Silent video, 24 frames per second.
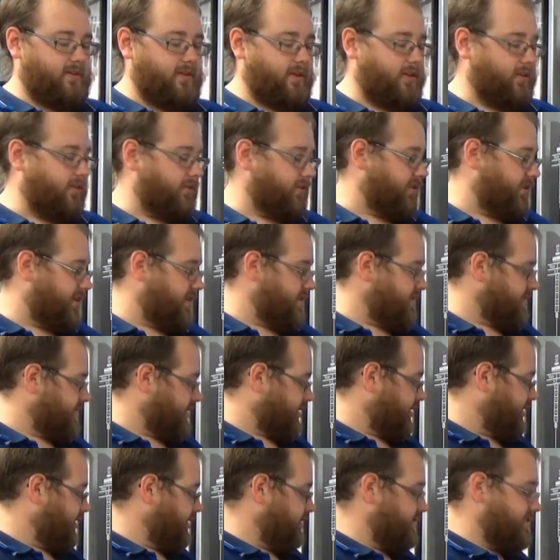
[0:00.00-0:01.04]
A lot of these
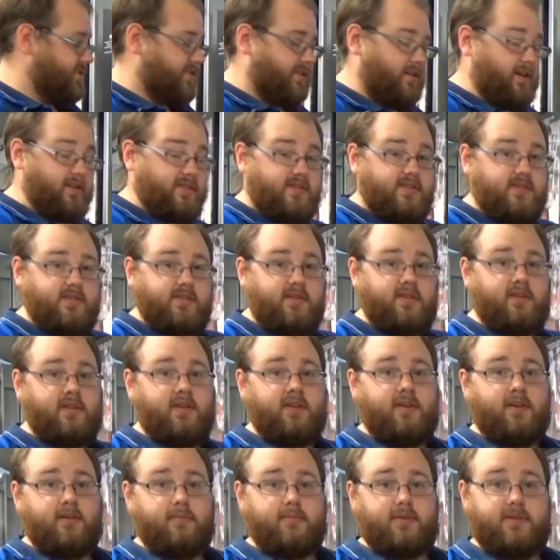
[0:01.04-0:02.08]
are kid sizes,
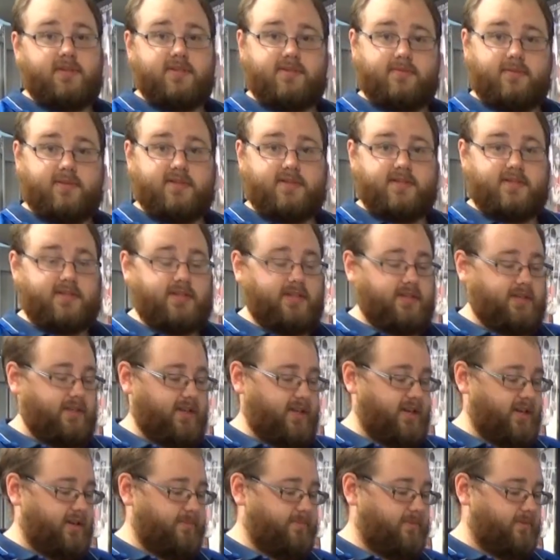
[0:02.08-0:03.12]
but this one's a
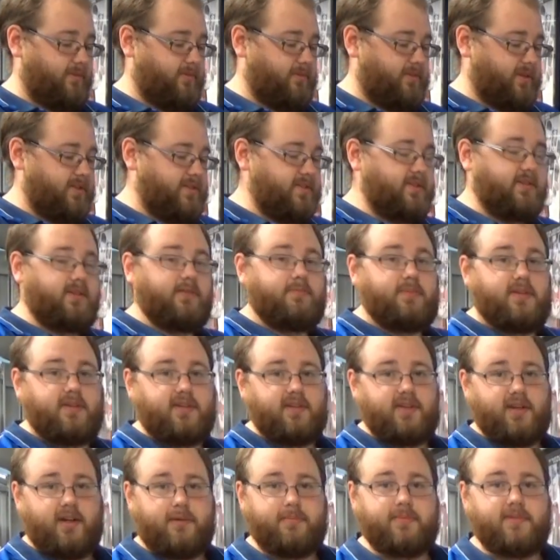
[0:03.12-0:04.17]
Sydney Airport one, so you picked
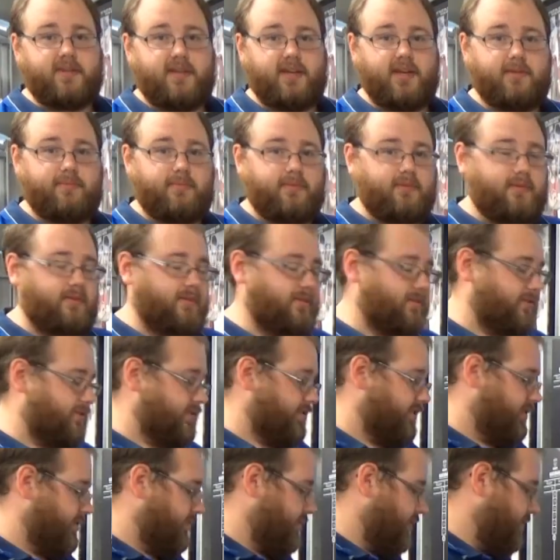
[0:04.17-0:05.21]
it up in the airport
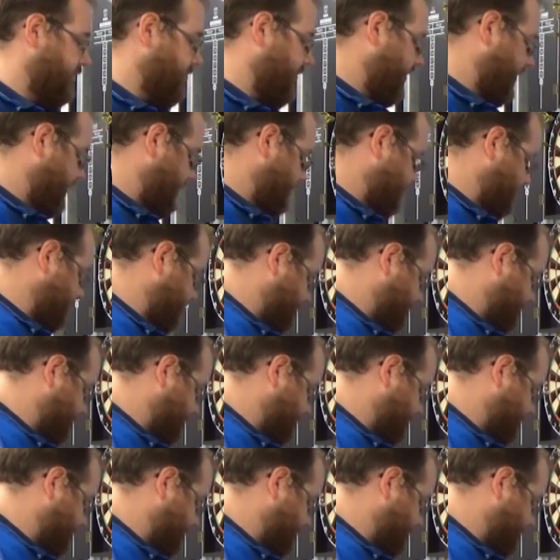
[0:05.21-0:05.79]
on your way back.